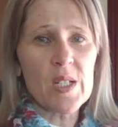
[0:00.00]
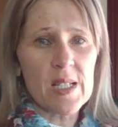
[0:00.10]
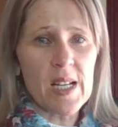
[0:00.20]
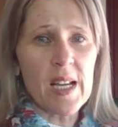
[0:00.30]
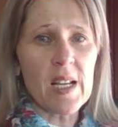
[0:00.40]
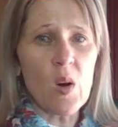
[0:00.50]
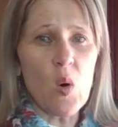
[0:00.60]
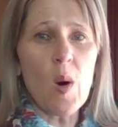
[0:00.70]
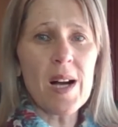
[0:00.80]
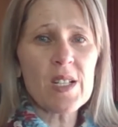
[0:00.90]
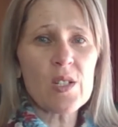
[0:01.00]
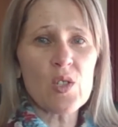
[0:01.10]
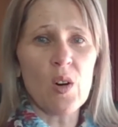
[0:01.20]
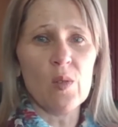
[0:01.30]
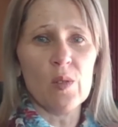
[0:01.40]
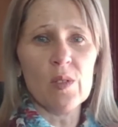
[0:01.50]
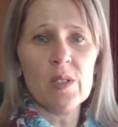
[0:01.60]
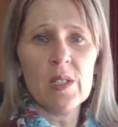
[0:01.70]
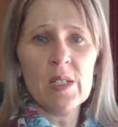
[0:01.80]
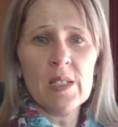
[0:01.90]
taking quite a toll
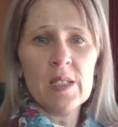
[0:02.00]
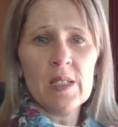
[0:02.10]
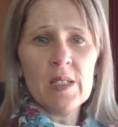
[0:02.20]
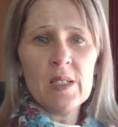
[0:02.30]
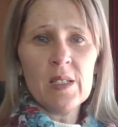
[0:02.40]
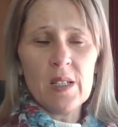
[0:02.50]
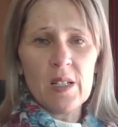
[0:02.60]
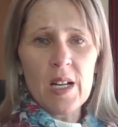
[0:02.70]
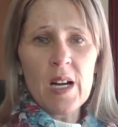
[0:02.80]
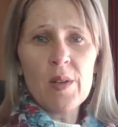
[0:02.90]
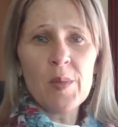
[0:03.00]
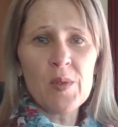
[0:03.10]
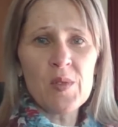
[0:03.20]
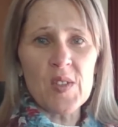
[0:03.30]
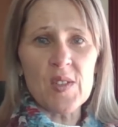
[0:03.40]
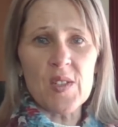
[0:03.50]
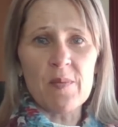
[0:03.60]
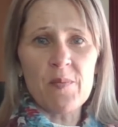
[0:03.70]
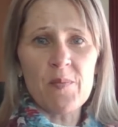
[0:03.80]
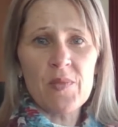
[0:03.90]
on our immune system.